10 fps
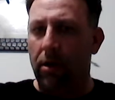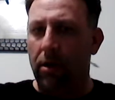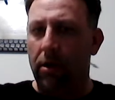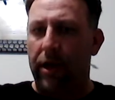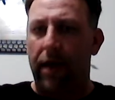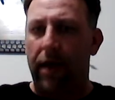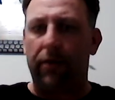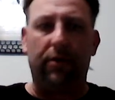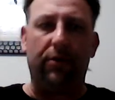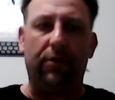Yeah,
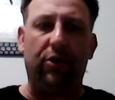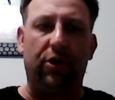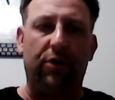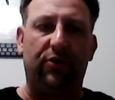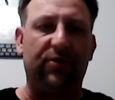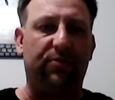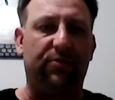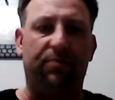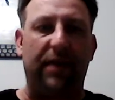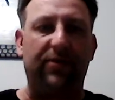
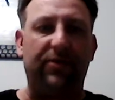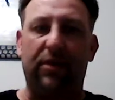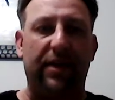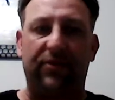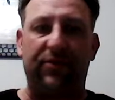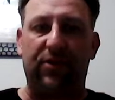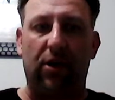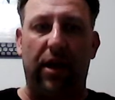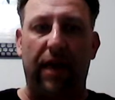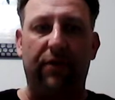just basically, it's
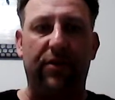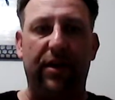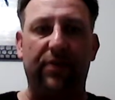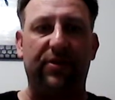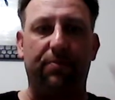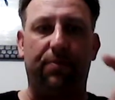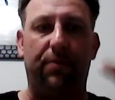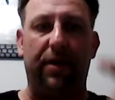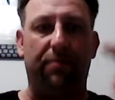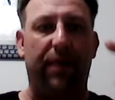everything is
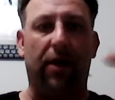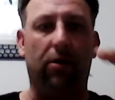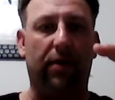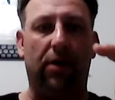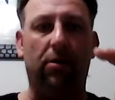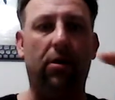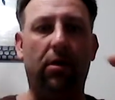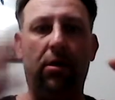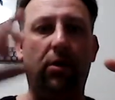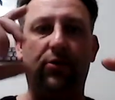in parallel.
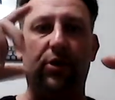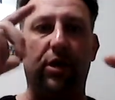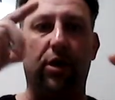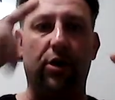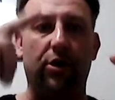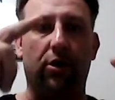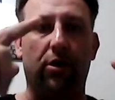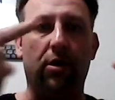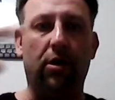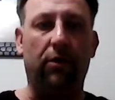So you got your
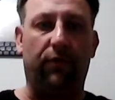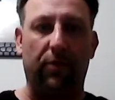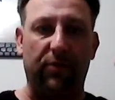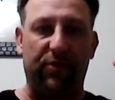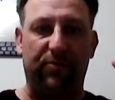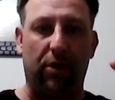from the spark